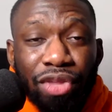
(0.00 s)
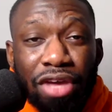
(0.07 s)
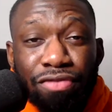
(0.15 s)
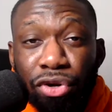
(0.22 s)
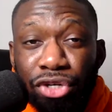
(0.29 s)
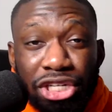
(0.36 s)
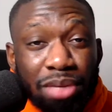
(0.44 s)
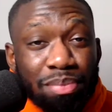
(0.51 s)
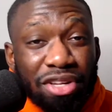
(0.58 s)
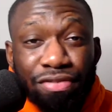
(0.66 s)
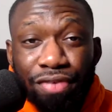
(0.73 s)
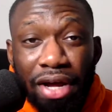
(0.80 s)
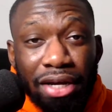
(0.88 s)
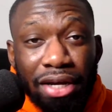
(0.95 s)
If you're cheap
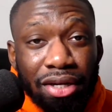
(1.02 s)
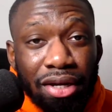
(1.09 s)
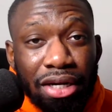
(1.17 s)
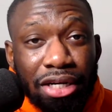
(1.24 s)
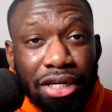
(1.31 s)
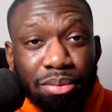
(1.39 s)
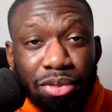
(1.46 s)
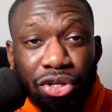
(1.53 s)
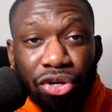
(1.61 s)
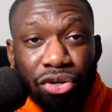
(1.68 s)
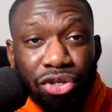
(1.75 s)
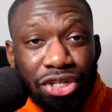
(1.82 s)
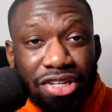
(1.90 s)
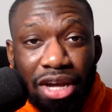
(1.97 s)
as fuck,
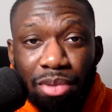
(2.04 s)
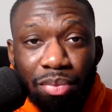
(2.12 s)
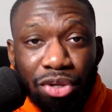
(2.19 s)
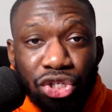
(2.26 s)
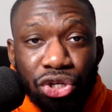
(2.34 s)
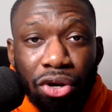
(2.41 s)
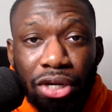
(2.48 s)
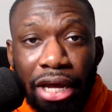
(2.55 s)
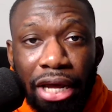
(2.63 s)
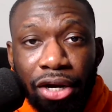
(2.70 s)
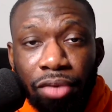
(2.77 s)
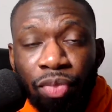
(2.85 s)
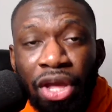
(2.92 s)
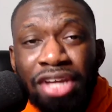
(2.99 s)
just come up with your own
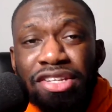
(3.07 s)
letter.